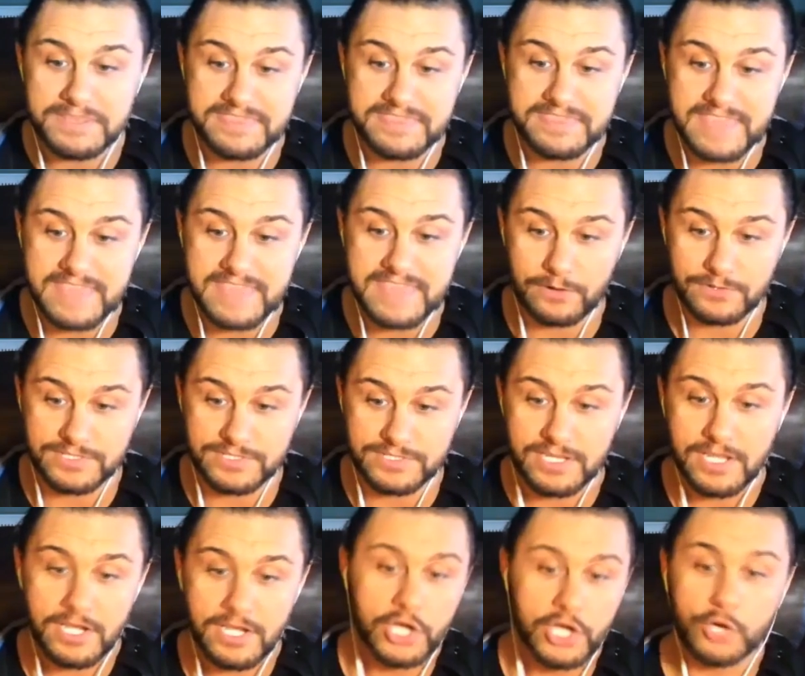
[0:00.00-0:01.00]
theirs.
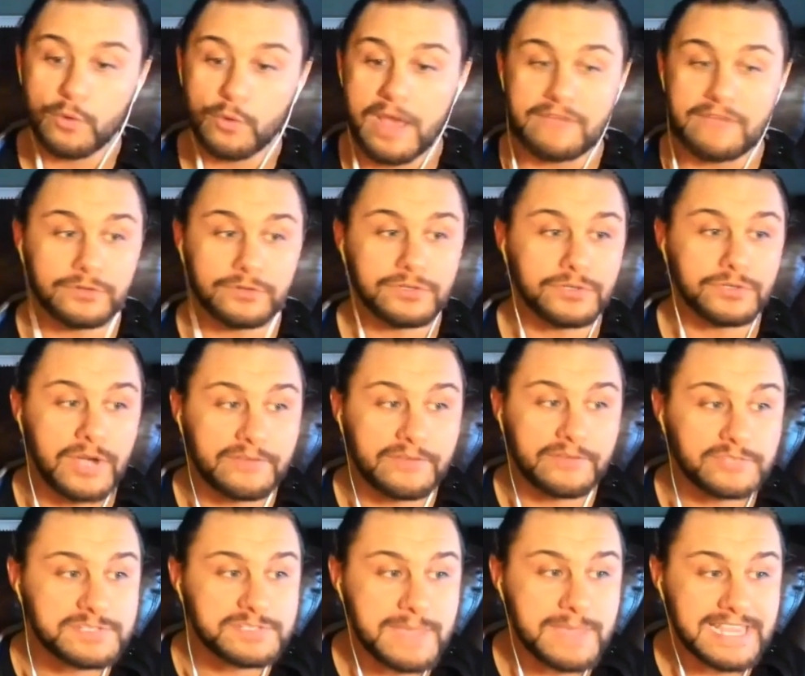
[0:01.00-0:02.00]
Whoever
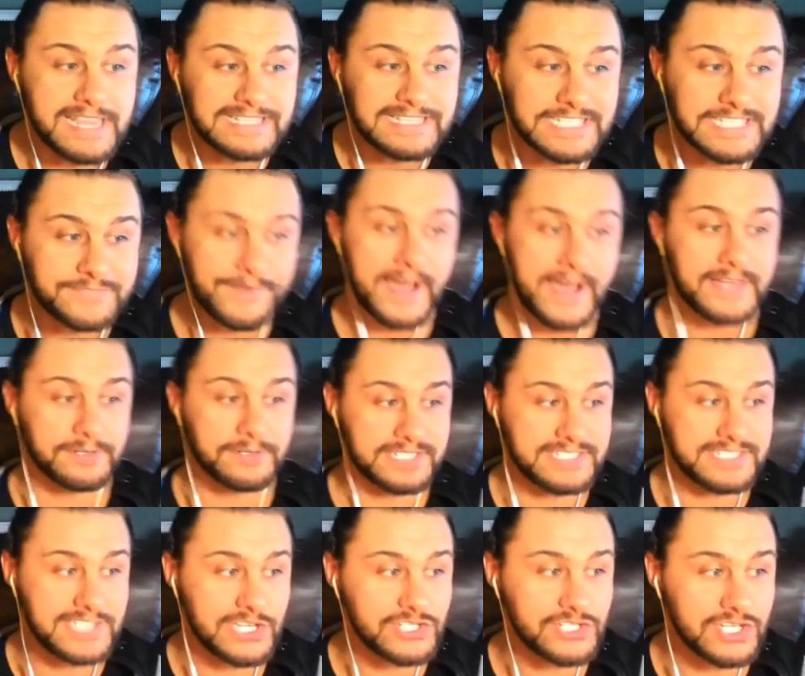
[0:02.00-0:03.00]
whoever's made these final
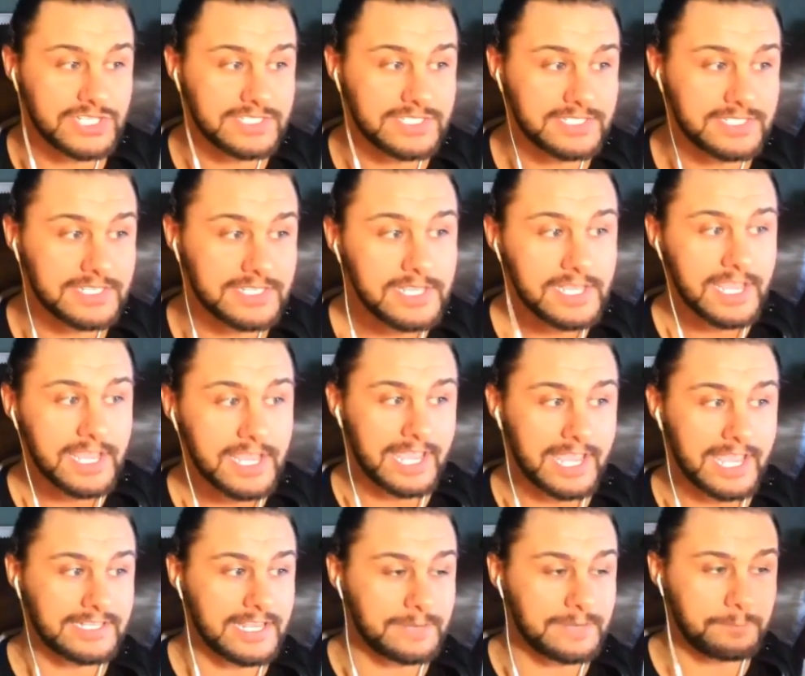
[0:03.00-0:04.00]
decisions
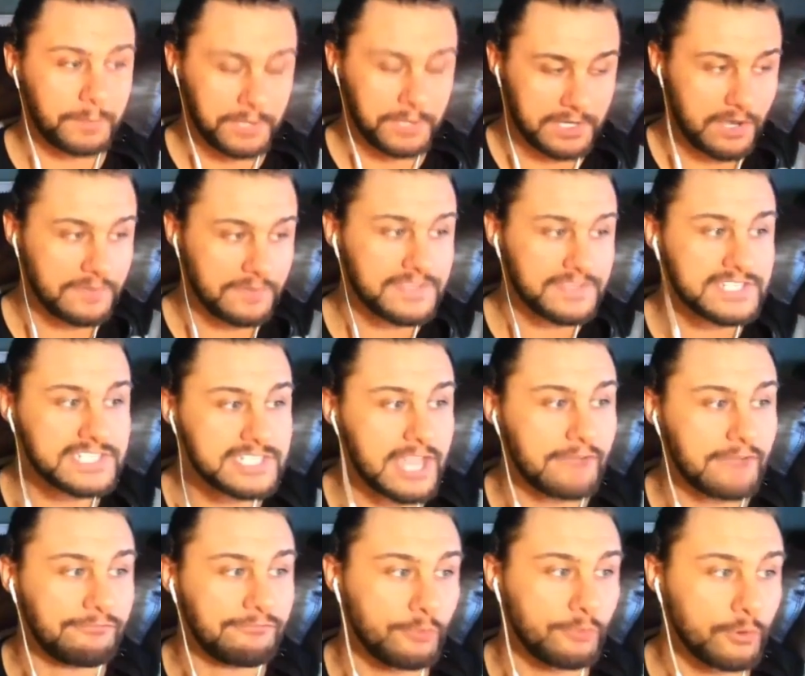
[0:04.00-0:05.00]
and and put all this
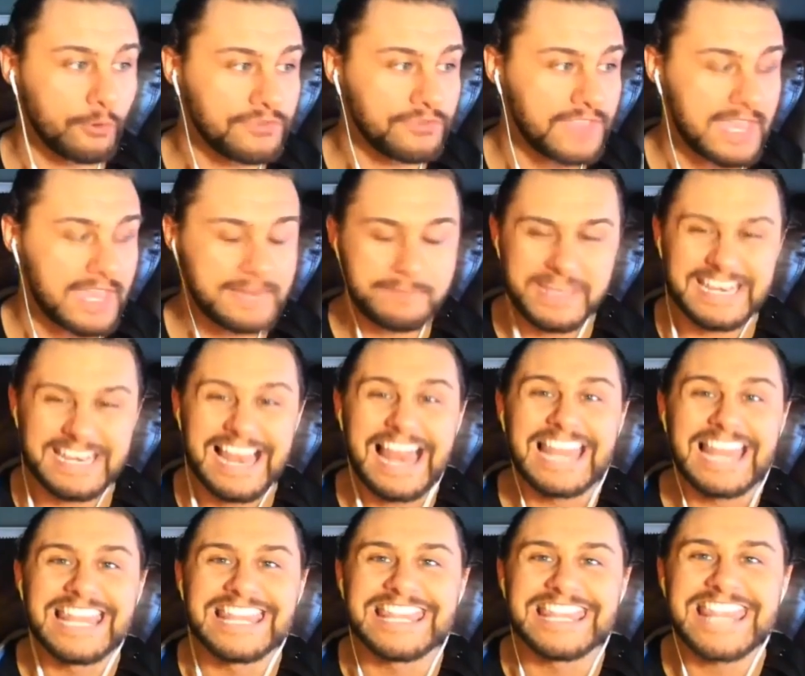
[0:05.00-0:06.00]
stuff forth and been
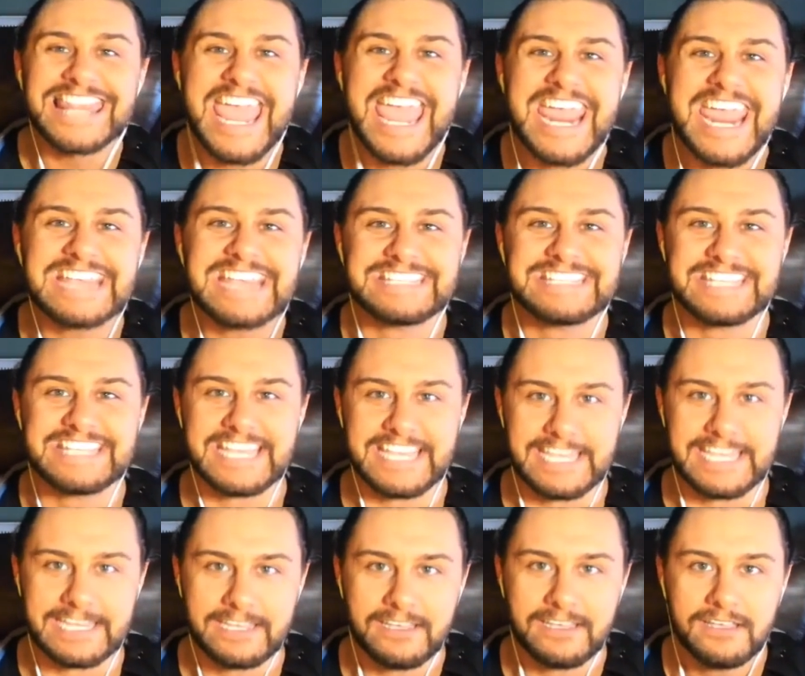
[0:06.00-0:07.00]

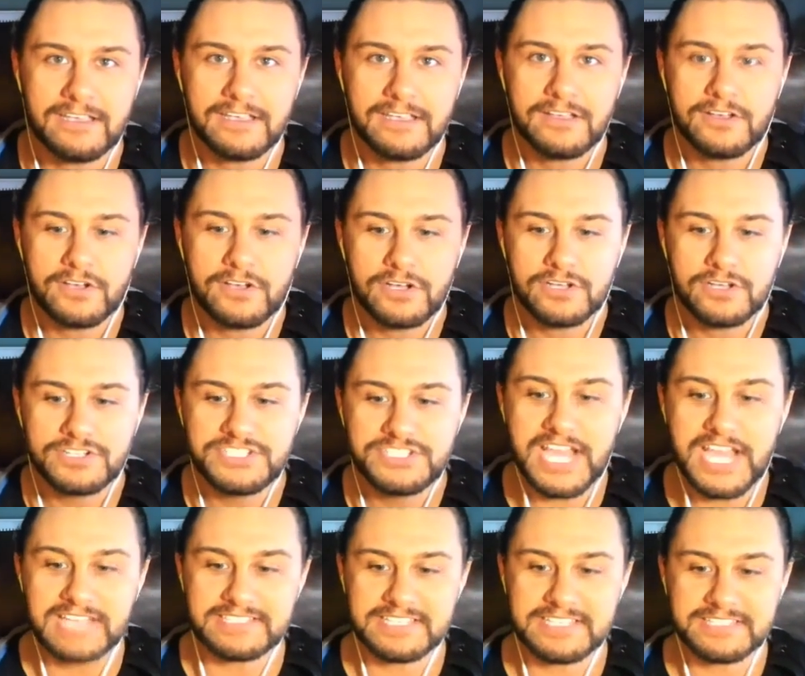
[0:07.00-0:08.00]
lazy.
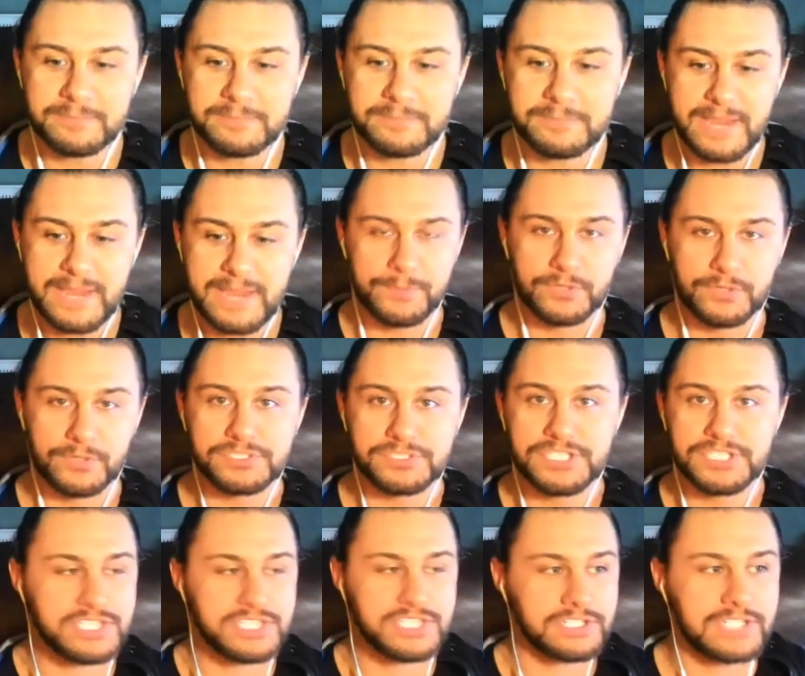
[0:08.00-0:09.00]
Dozens of people
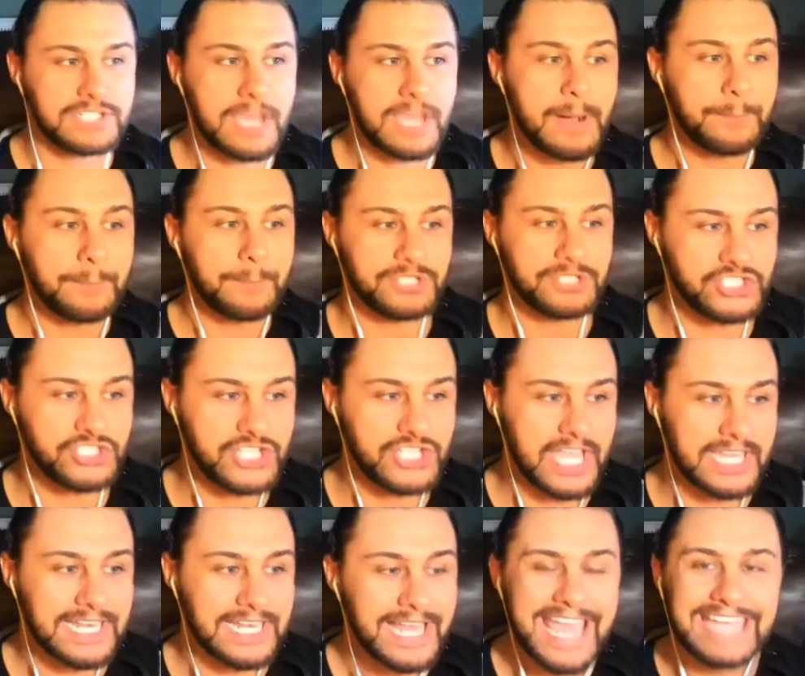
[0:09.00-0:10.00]
to, to come up with
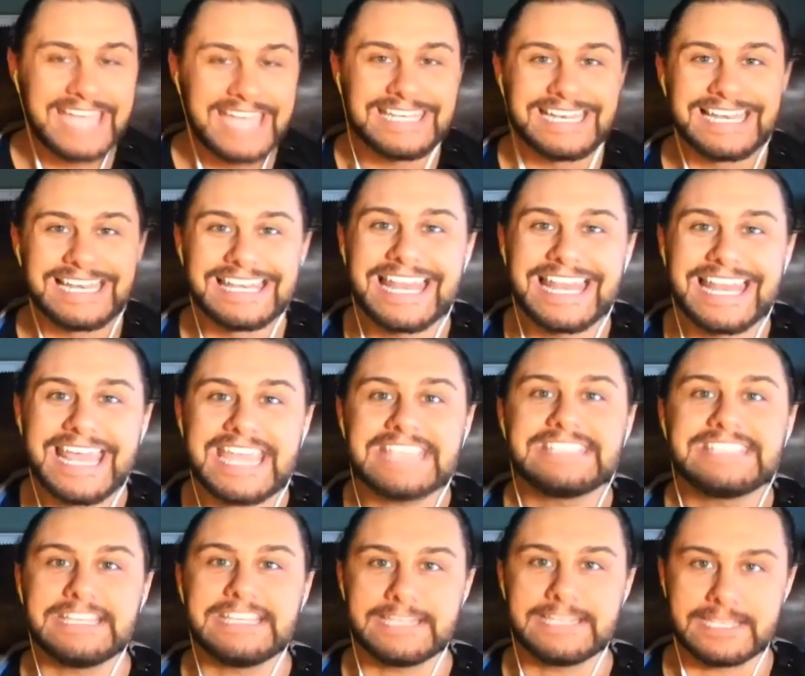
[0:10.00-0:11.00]
shit and
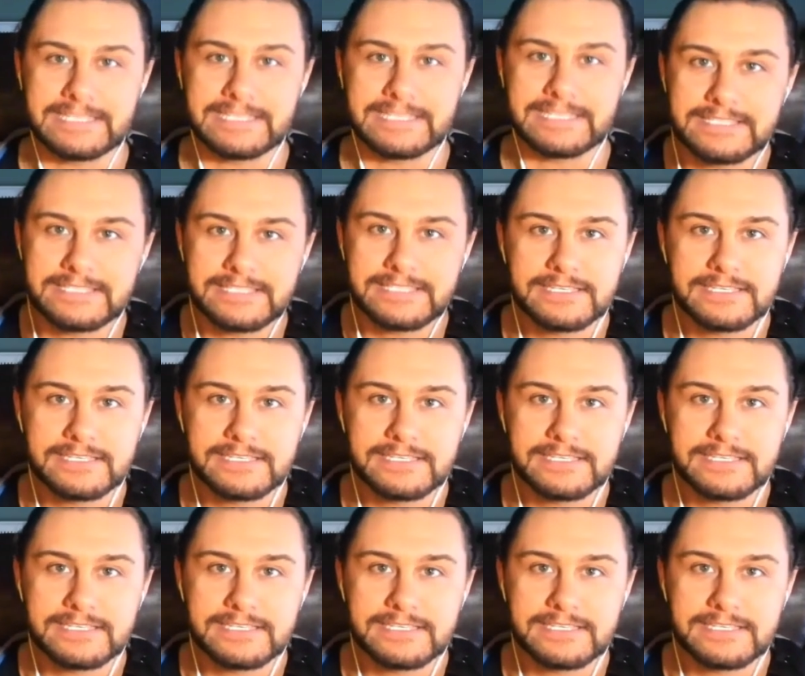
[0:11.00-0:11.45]
laziness